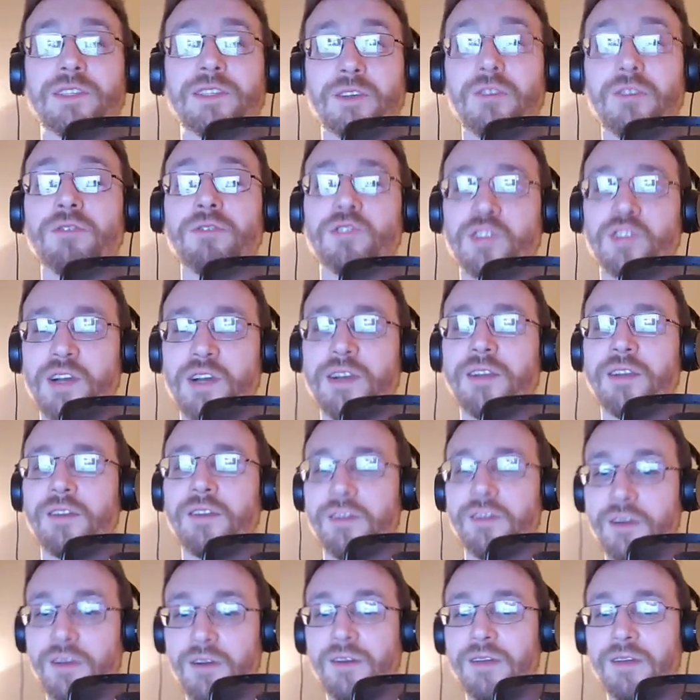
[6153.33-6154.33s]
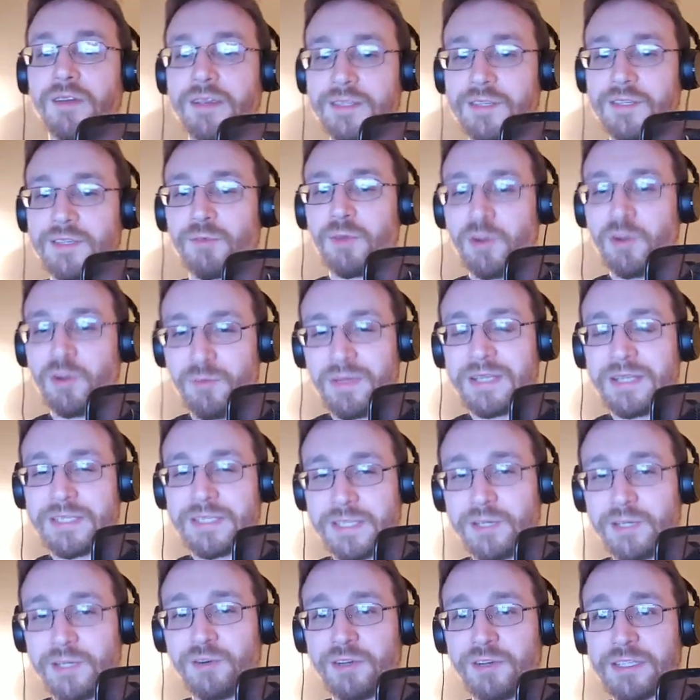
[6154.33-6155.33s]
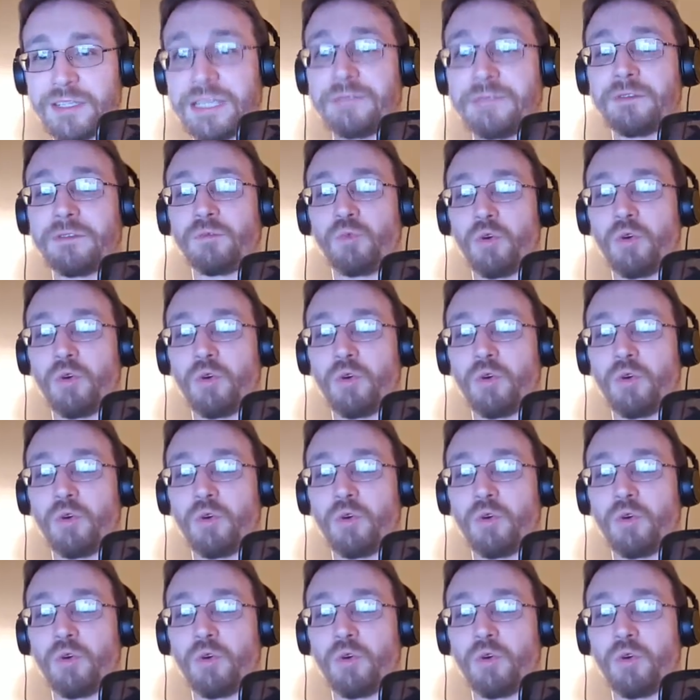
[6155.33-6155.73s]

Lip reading: Jaqen Hagar, he's a real big deal because even